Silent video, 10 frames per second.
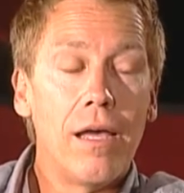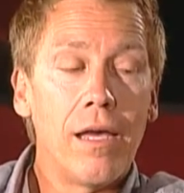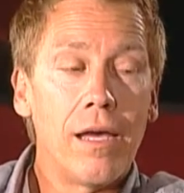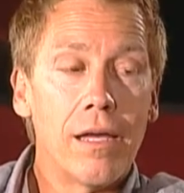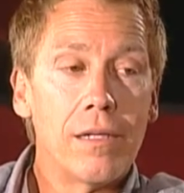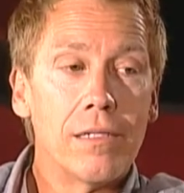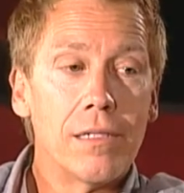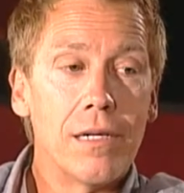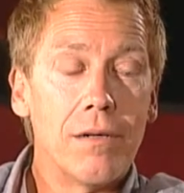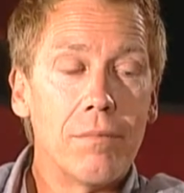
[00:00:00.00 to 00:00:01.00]

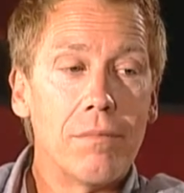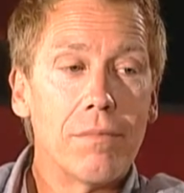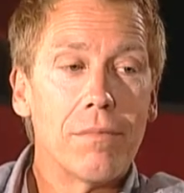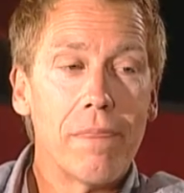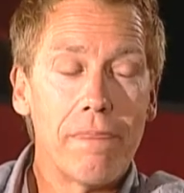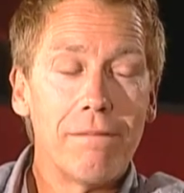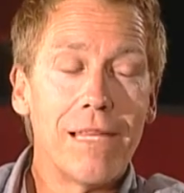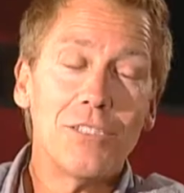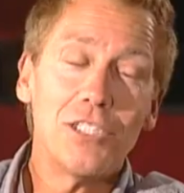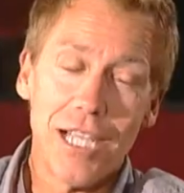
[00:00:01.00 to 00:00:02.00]
and um,
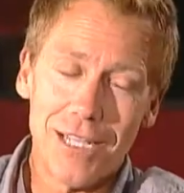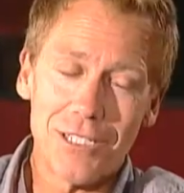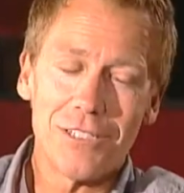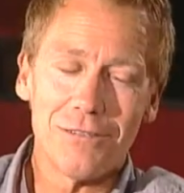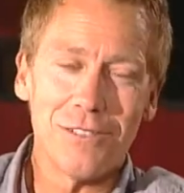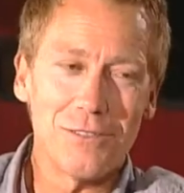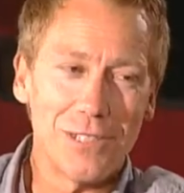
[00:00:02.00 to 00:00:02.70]
then changed a few